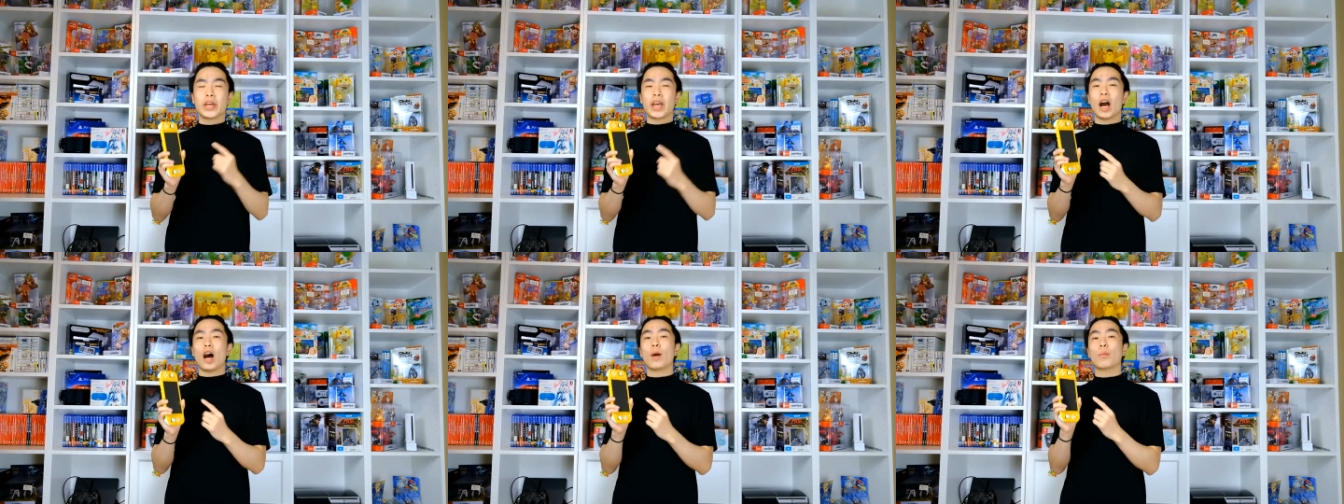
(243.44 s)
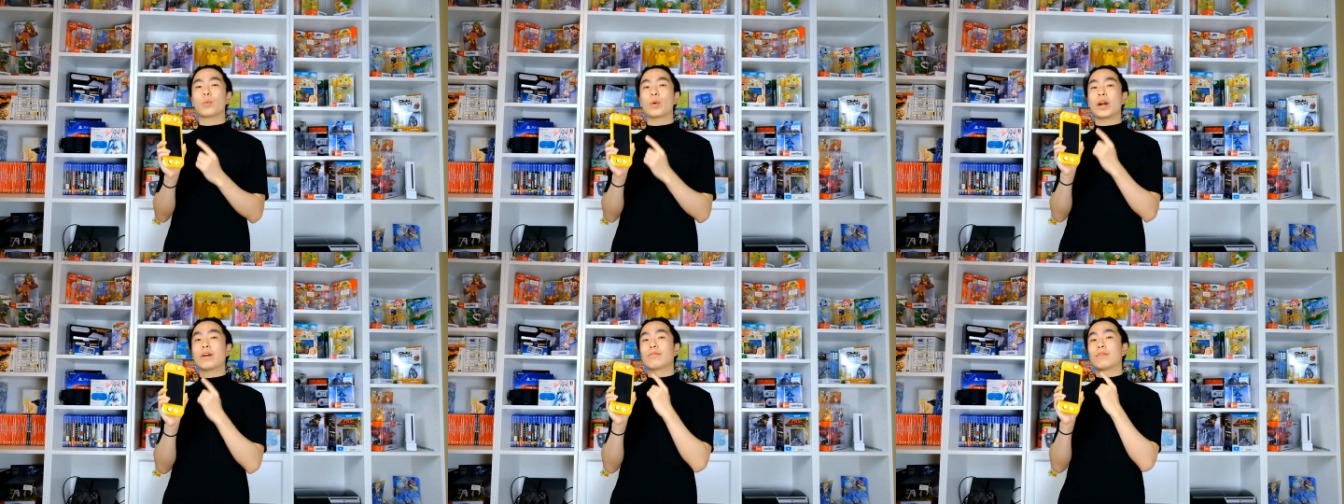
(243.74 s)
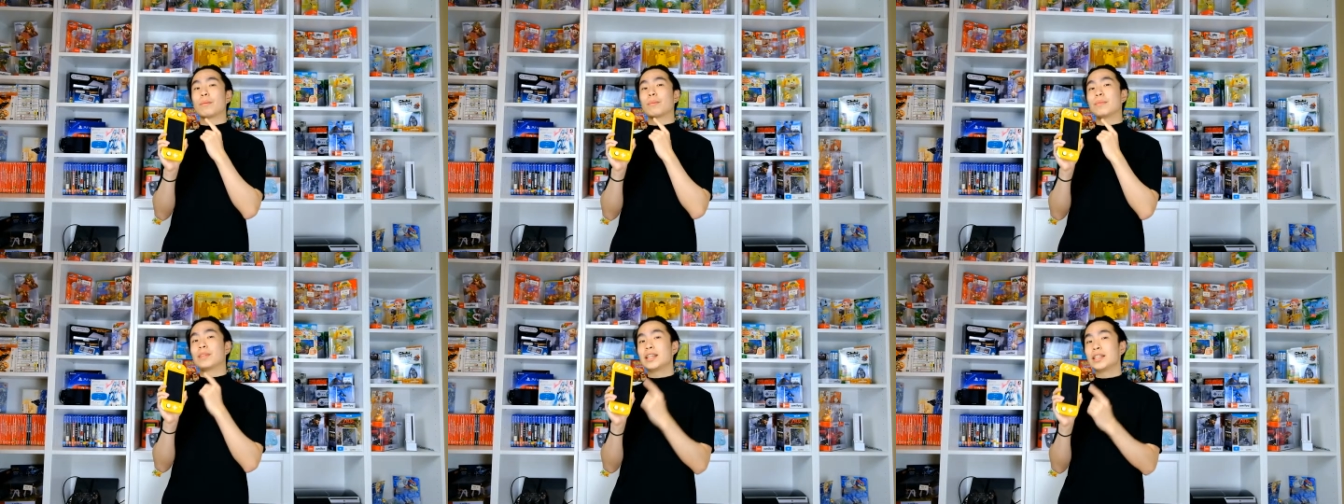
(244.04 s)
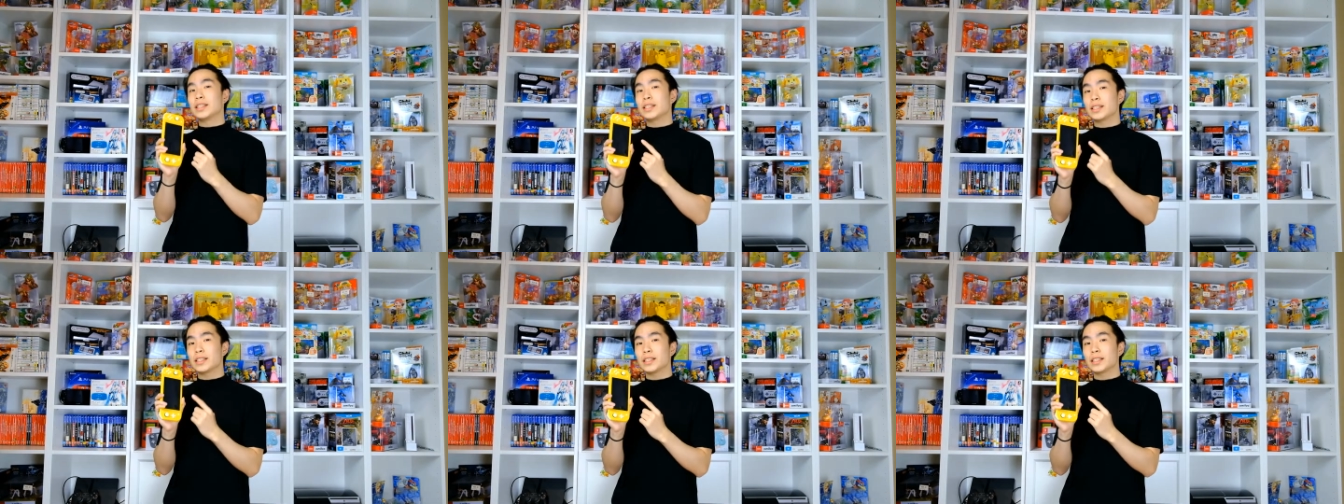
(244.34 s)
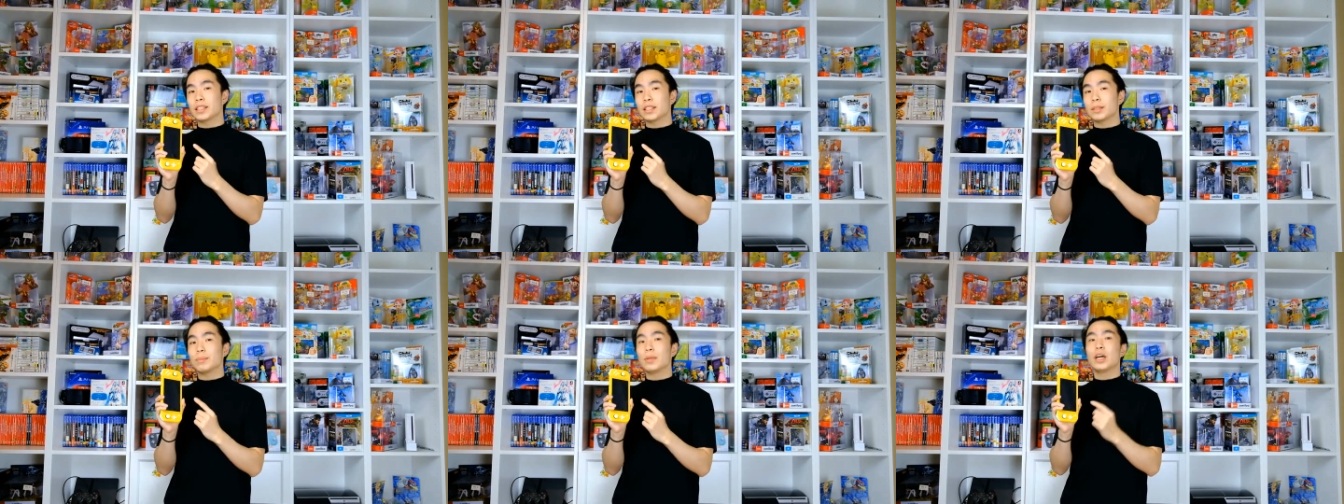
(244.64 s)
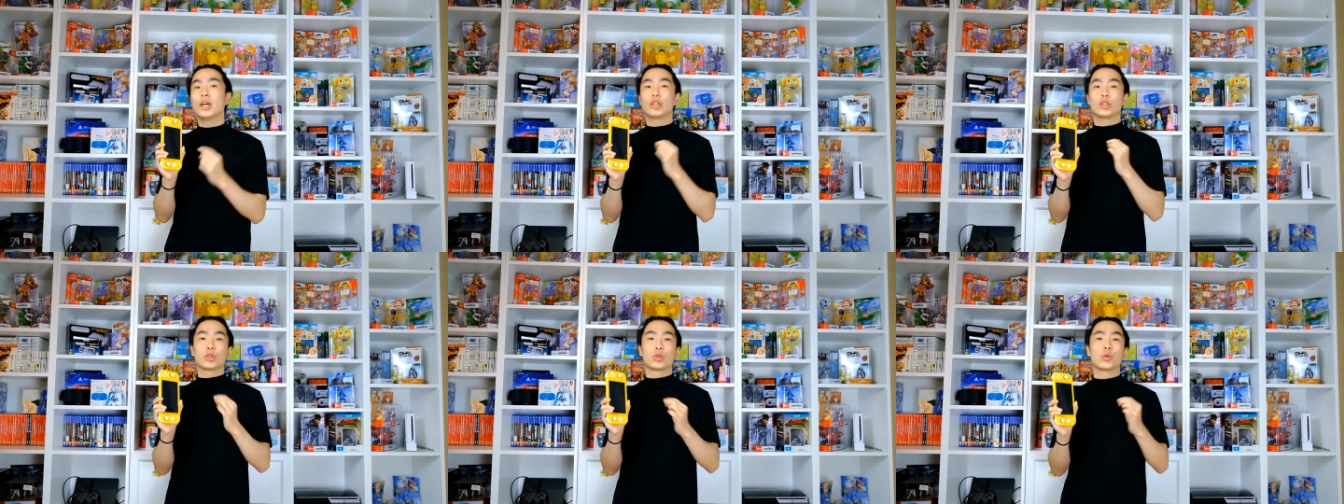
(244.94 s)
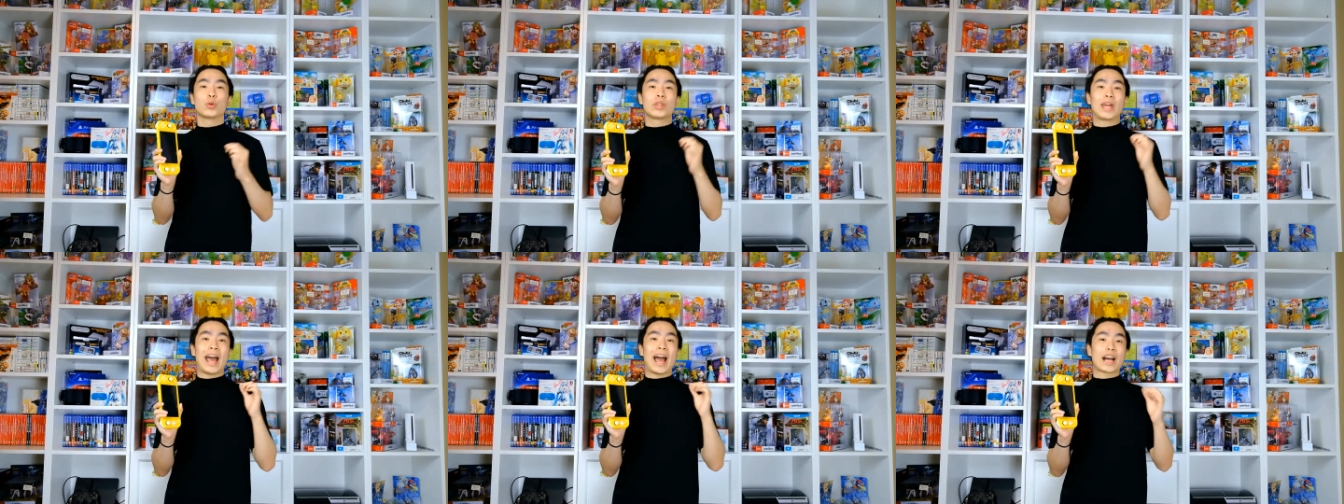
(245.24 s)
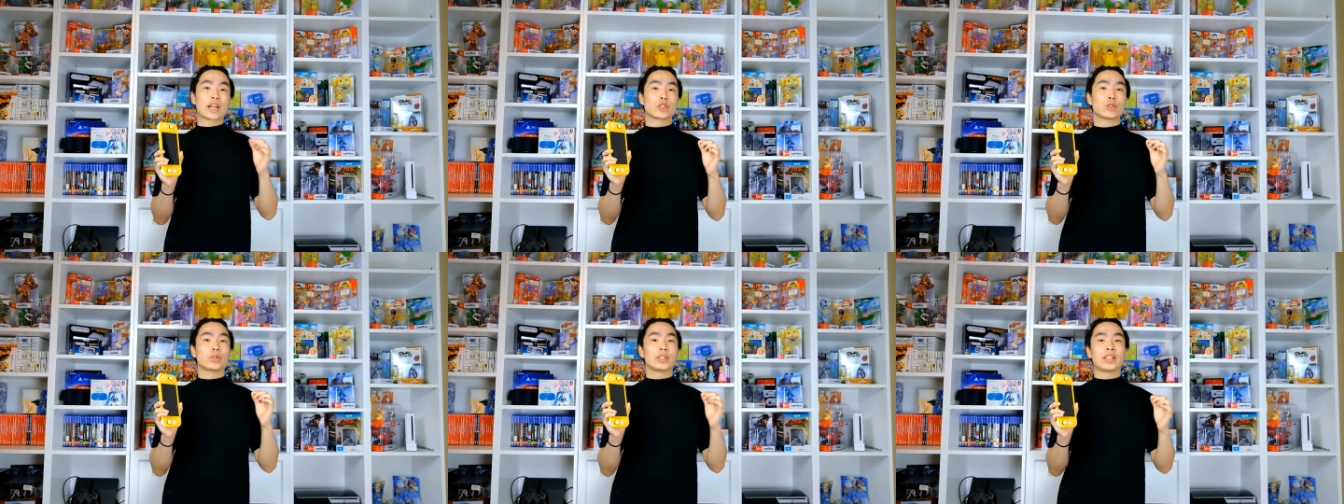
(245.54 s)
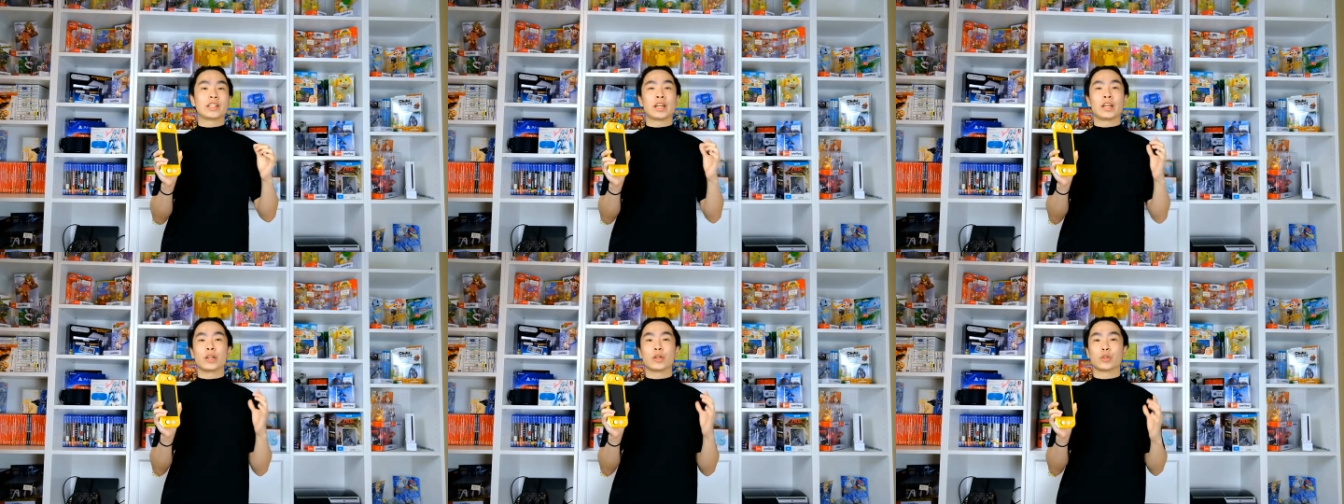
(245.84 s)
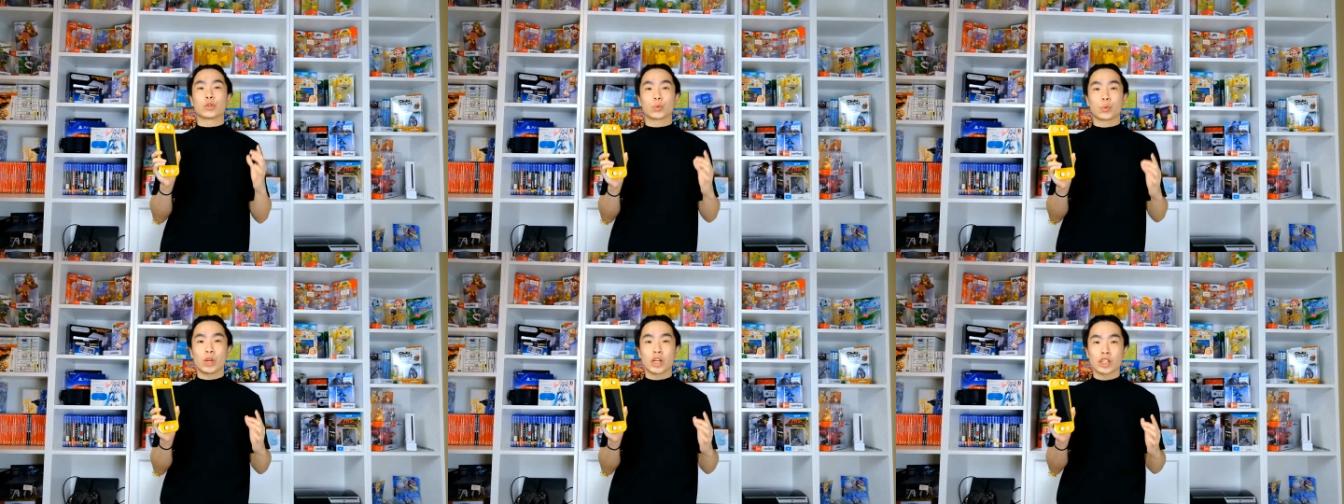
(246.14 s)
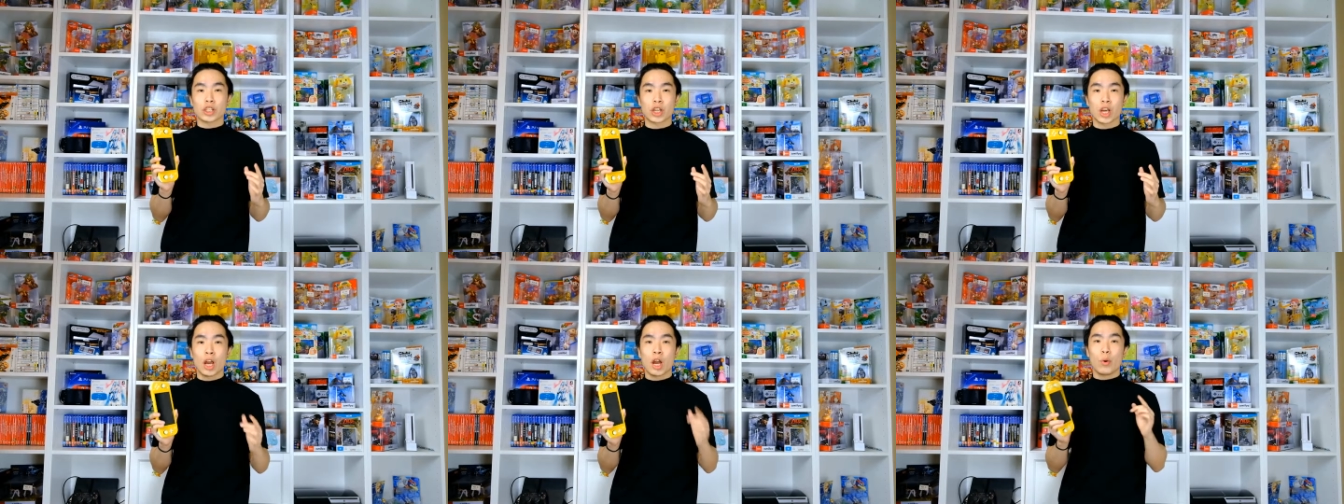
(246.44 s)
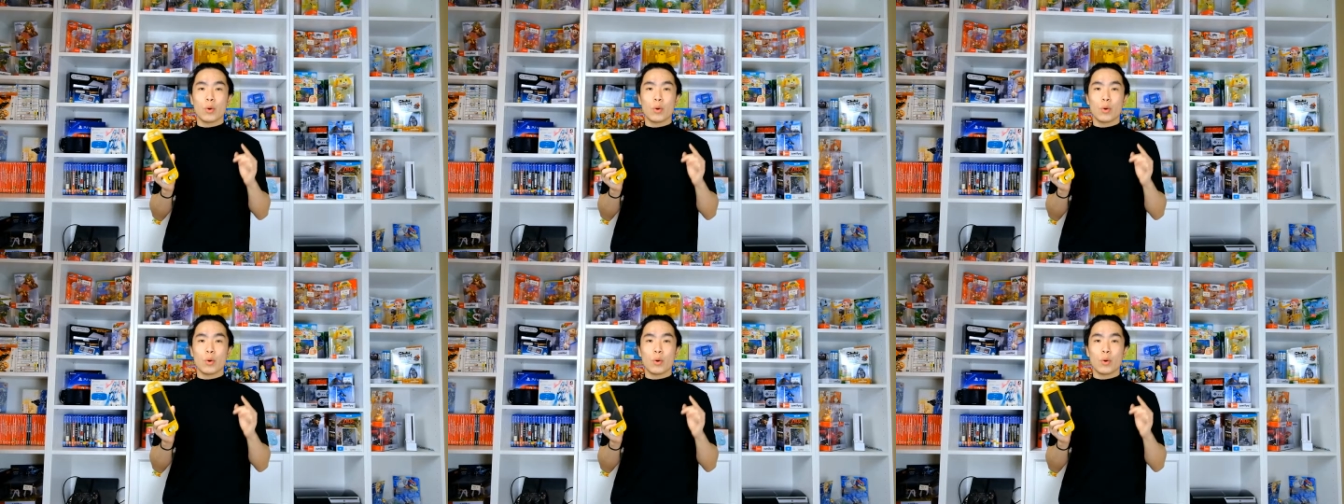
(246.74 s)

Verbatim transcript: you can upgrade from this system to the actual Nintendo Switch,